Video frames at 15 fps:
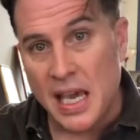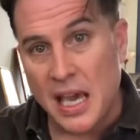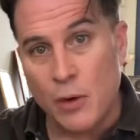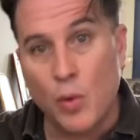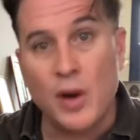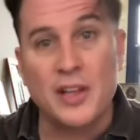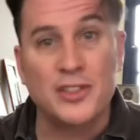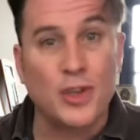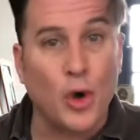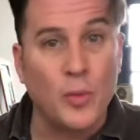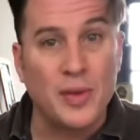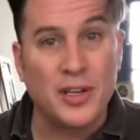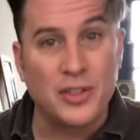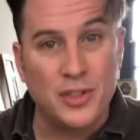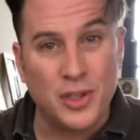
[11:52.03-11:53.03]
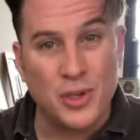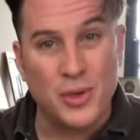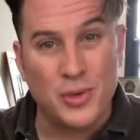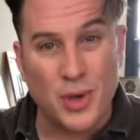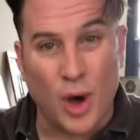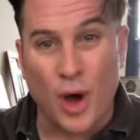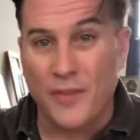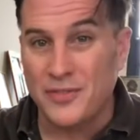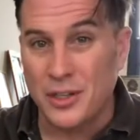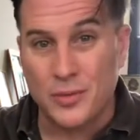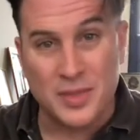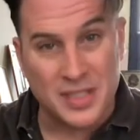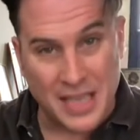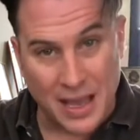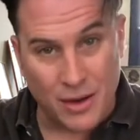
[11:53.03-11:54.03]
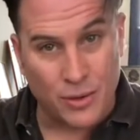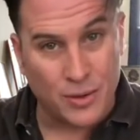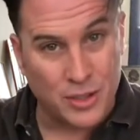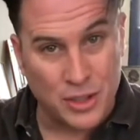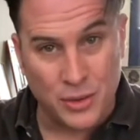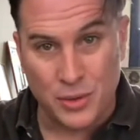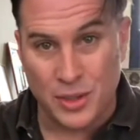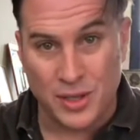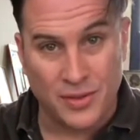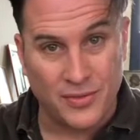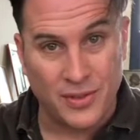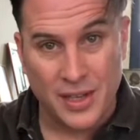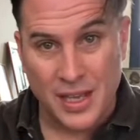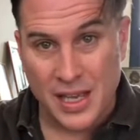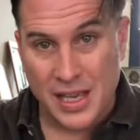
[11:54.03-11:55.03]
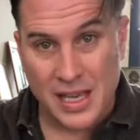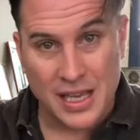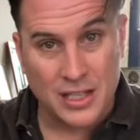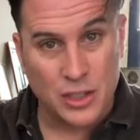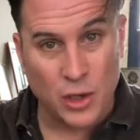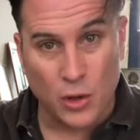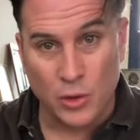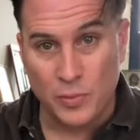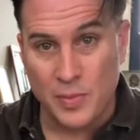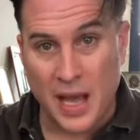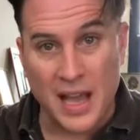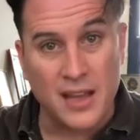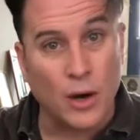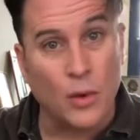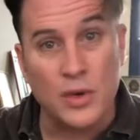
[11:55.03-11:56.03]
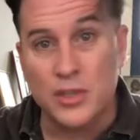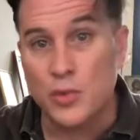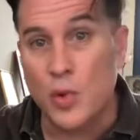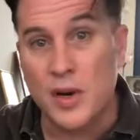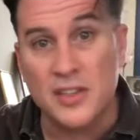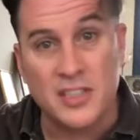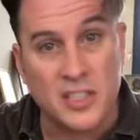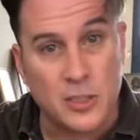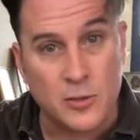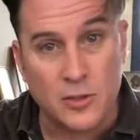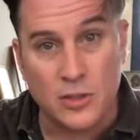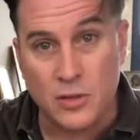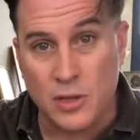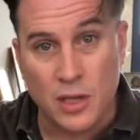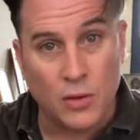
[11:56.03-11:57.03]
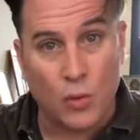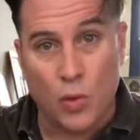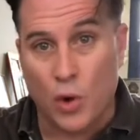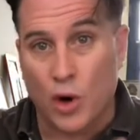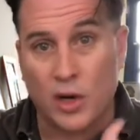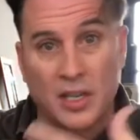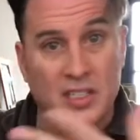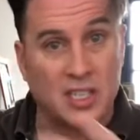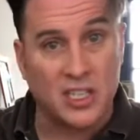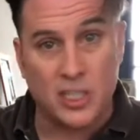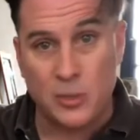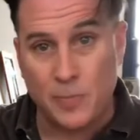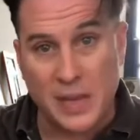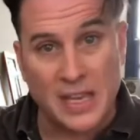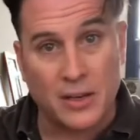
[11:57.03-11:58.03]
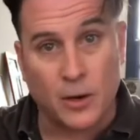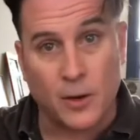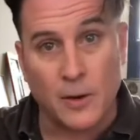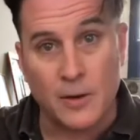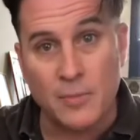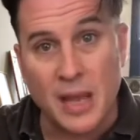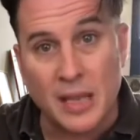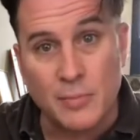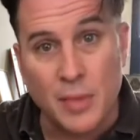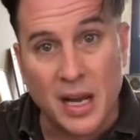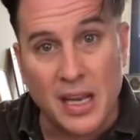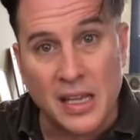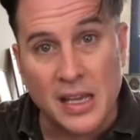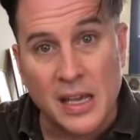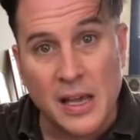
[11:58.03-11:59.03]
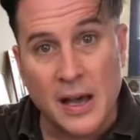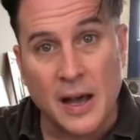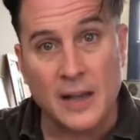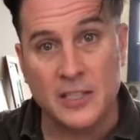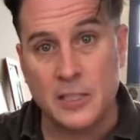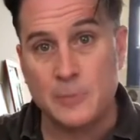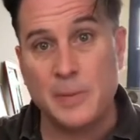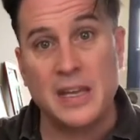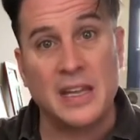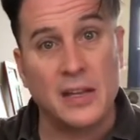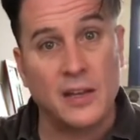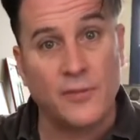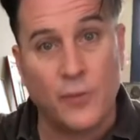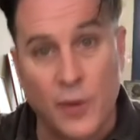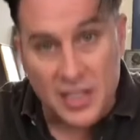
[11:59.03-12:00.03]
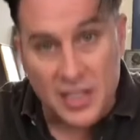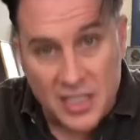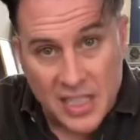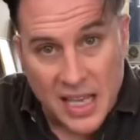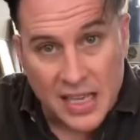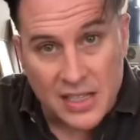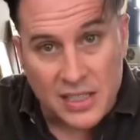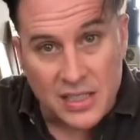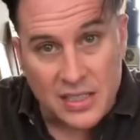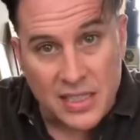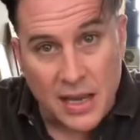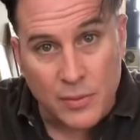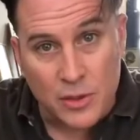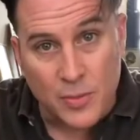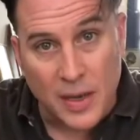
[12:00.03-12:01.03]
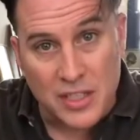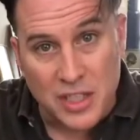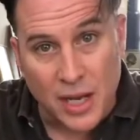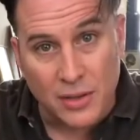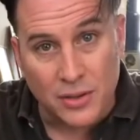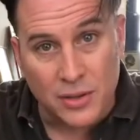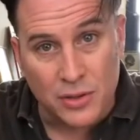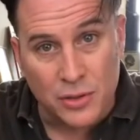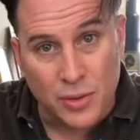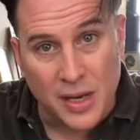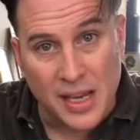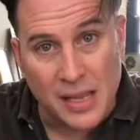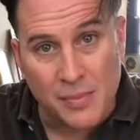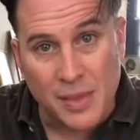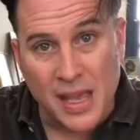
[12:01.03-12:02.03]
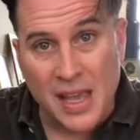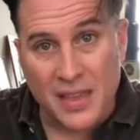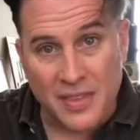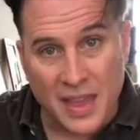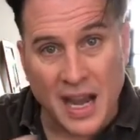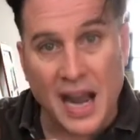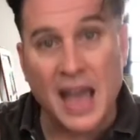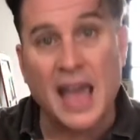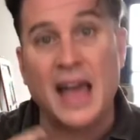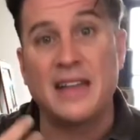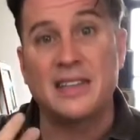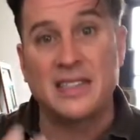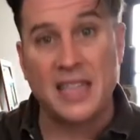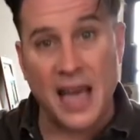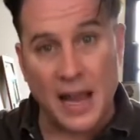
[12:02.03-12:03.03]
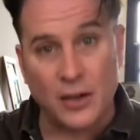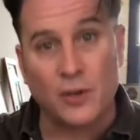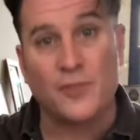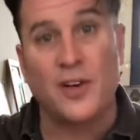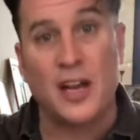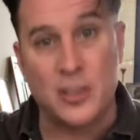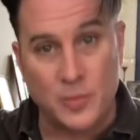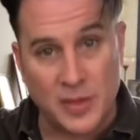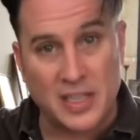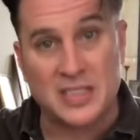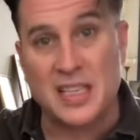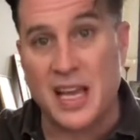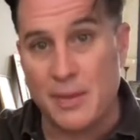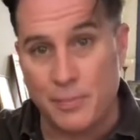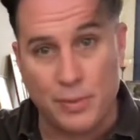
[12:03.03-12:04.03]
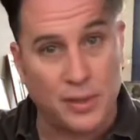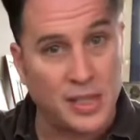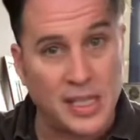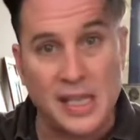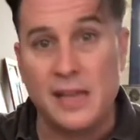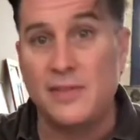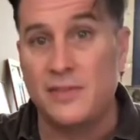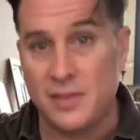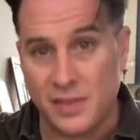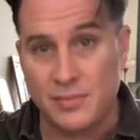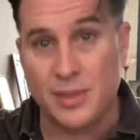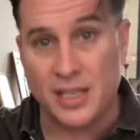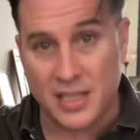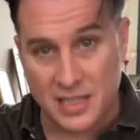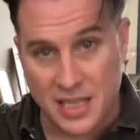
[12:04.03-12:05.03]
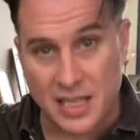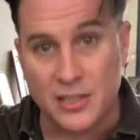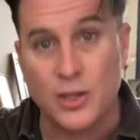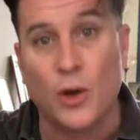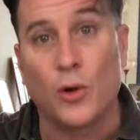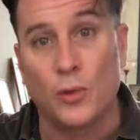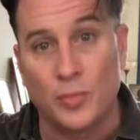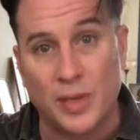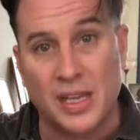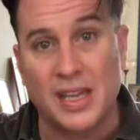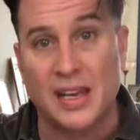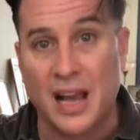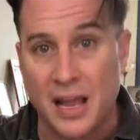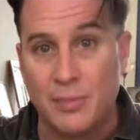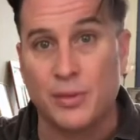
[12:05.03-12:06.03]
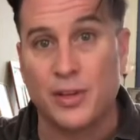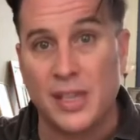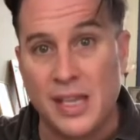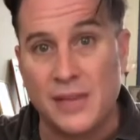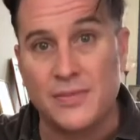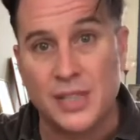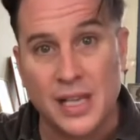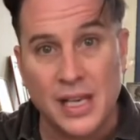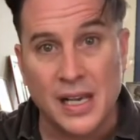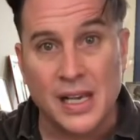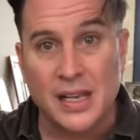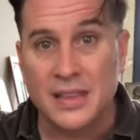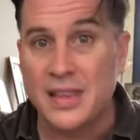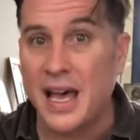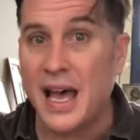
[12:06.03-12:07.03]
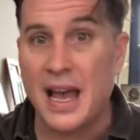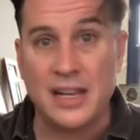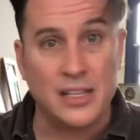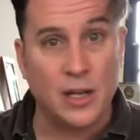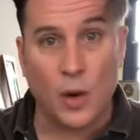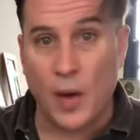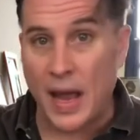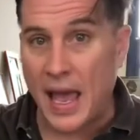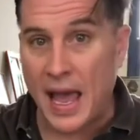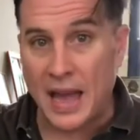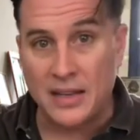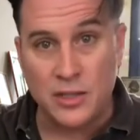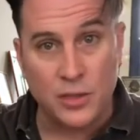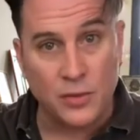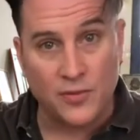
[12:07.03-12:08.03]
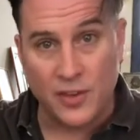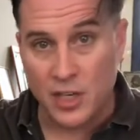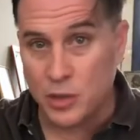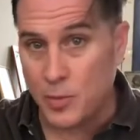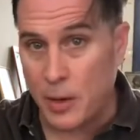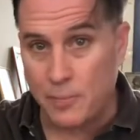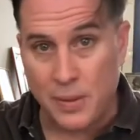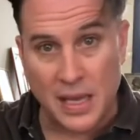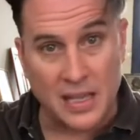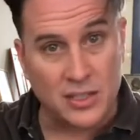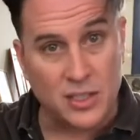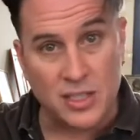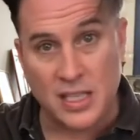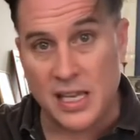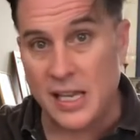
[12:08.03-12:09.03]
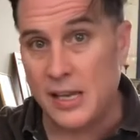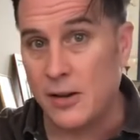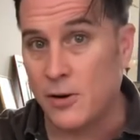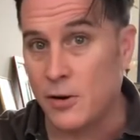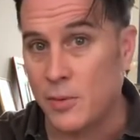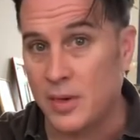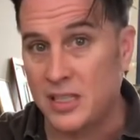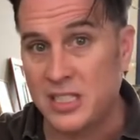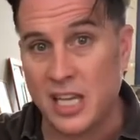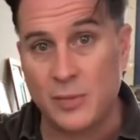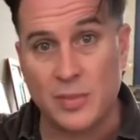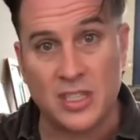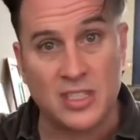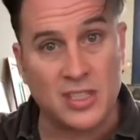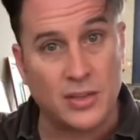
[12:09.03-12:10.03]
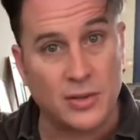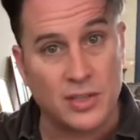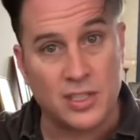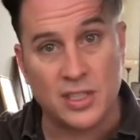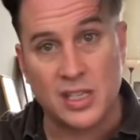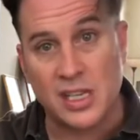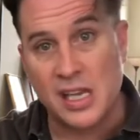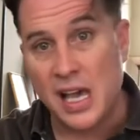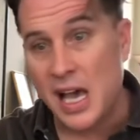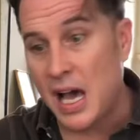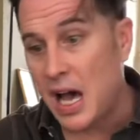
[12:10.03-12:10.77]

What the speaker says: And what it told me to do often was counterintuitive. It told me I had always wanted to work as a speaker and make money speaking in of stages. That was my childhood dream that I had sacrificed because they told me, and I believed that, I had to finish my PhD or nobody take me seriously.